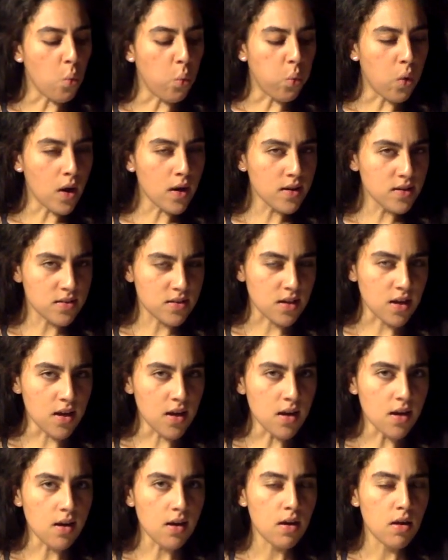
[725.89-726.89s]
What is
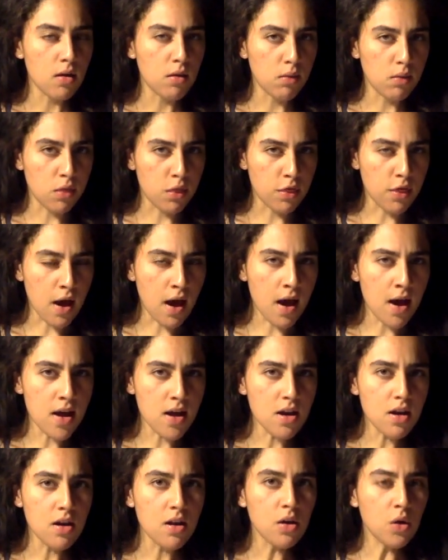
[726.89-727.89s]
it
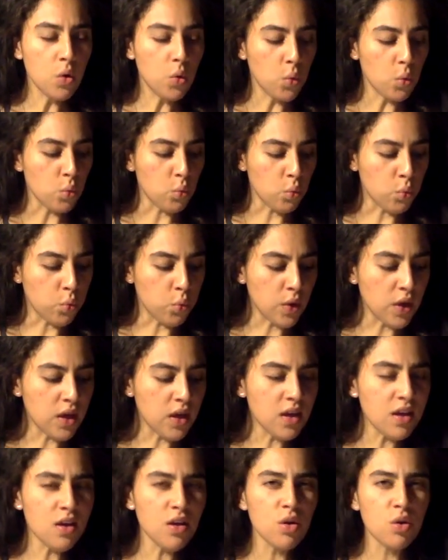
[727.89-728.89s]
that
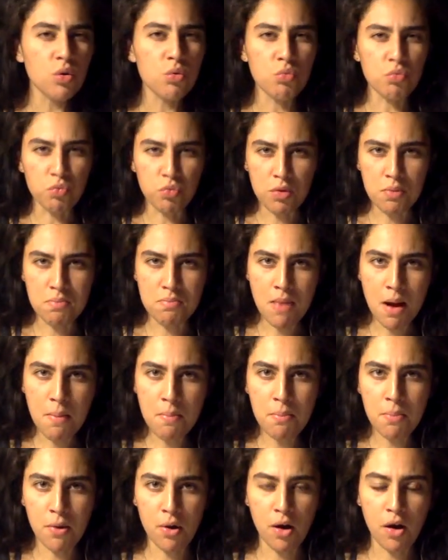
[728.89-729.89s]
we
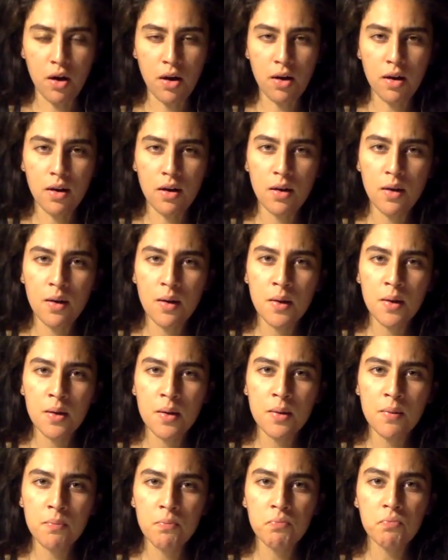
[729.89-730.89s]
remember
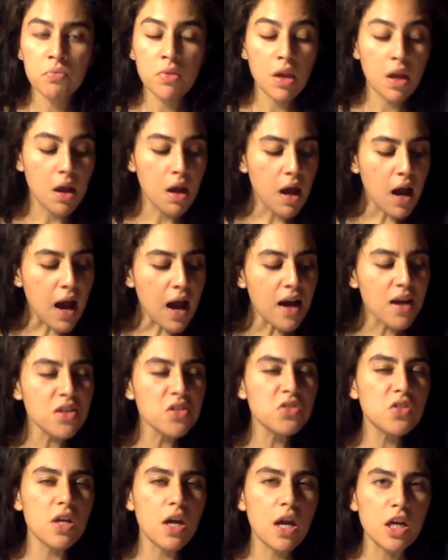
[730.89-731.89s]

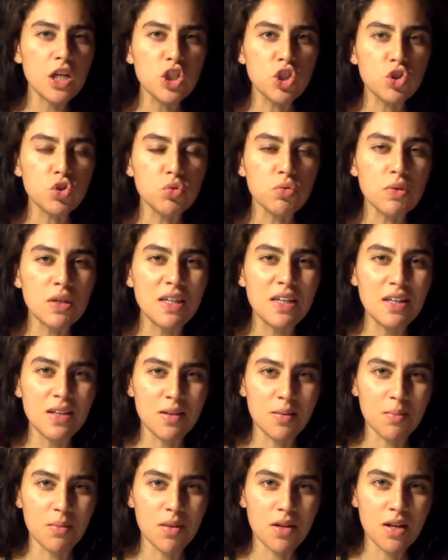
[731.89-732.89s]
as a
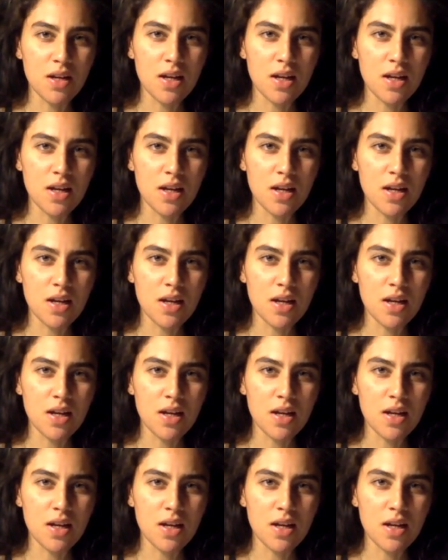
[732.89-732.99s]
dream?